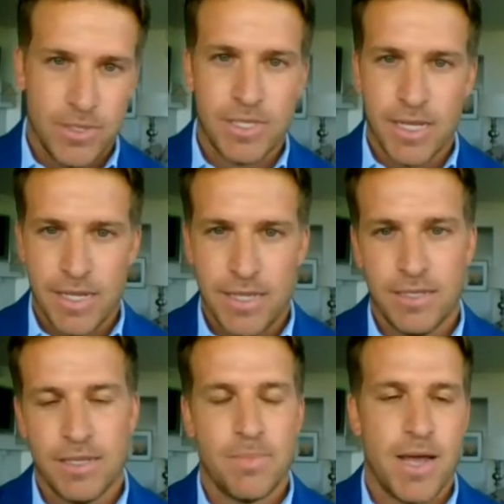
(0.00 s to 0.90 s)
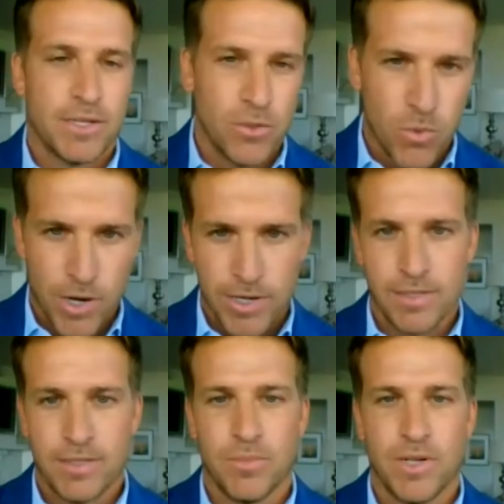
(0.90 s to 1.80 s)
city to get back to work and
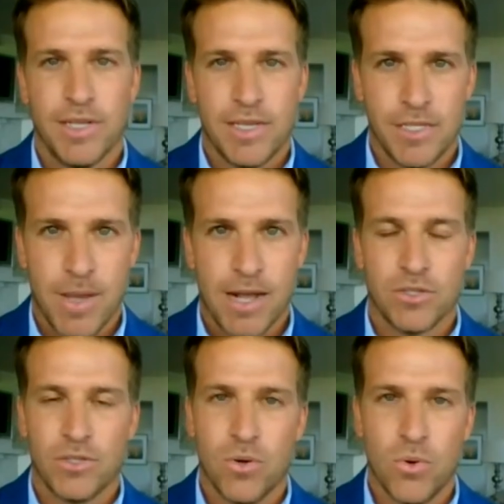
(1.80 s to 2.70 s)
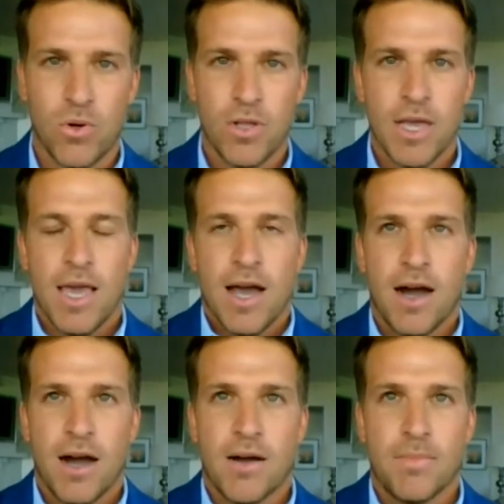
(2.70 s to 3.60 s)
to bring kids back to school.
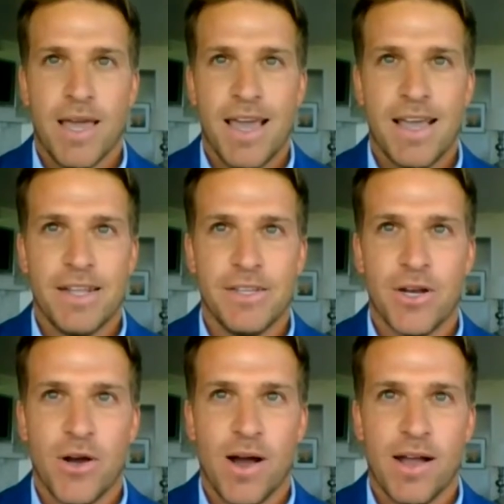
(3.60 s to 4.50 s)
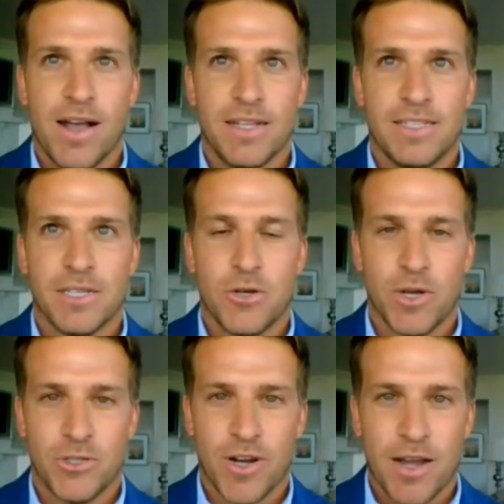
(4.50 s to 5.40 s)
I did a quick
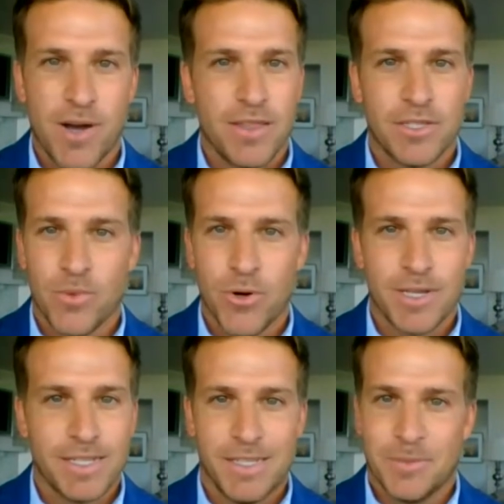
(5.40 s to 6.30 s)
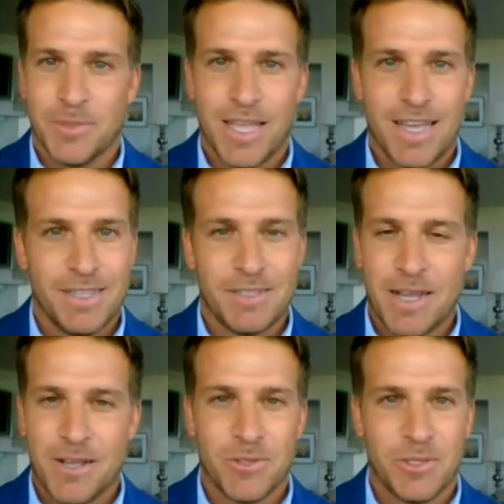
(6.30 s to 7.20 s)
drive-by this morning. It seems like the
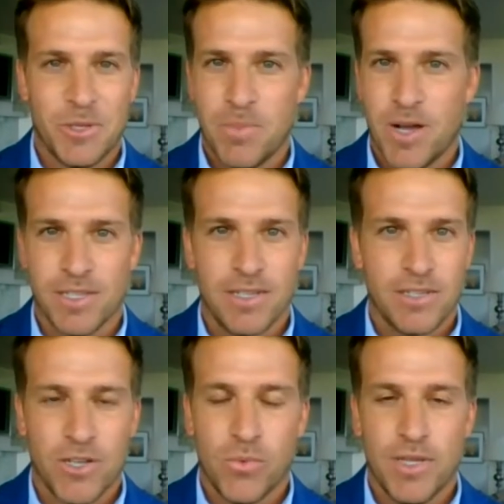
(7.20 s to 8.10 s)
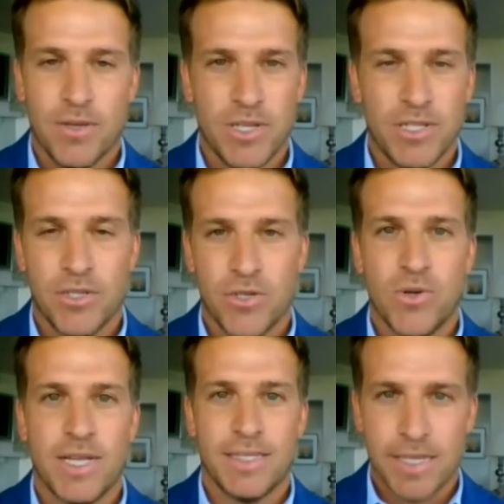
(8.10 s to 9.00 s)
towns are still buzzing. So we do
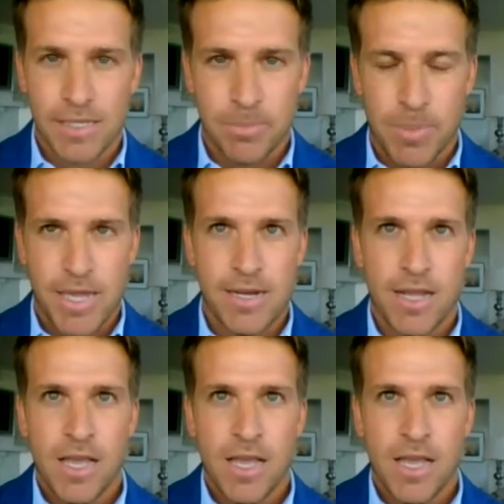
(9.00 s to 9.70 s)
anticipate